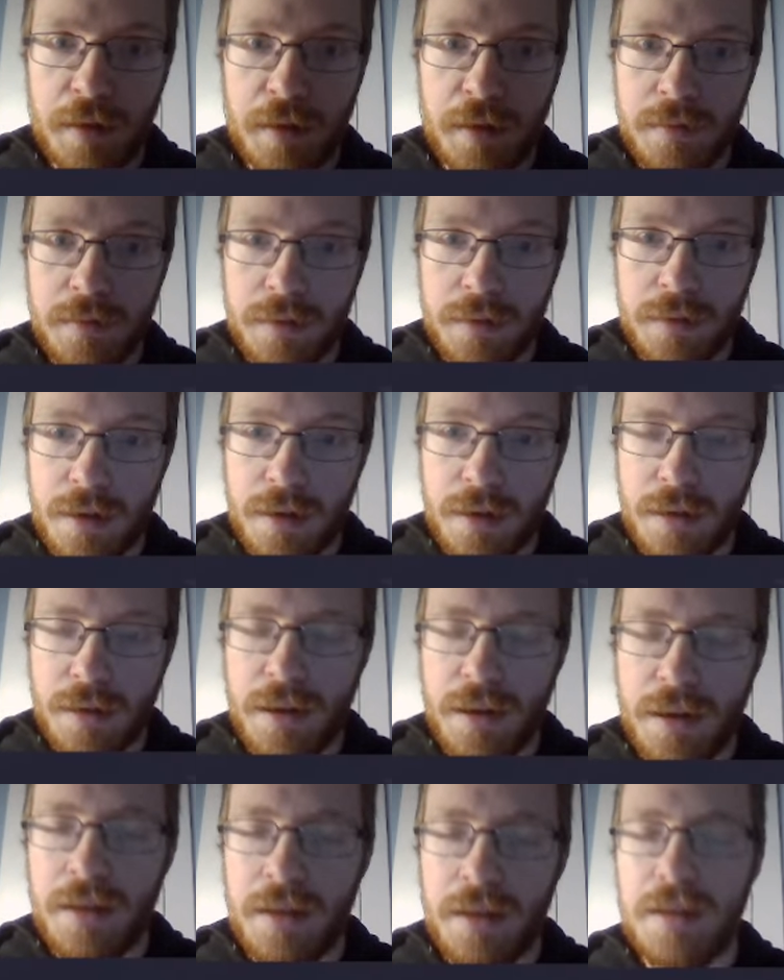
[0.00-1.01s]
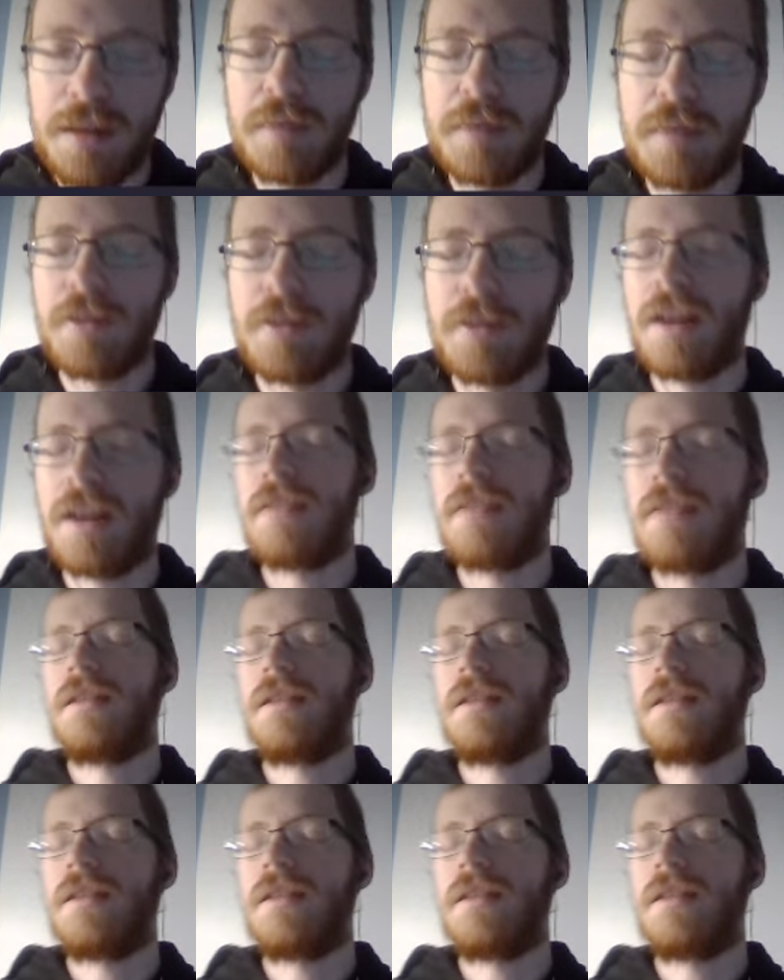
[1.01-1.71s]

Oh no, it's Buryatia.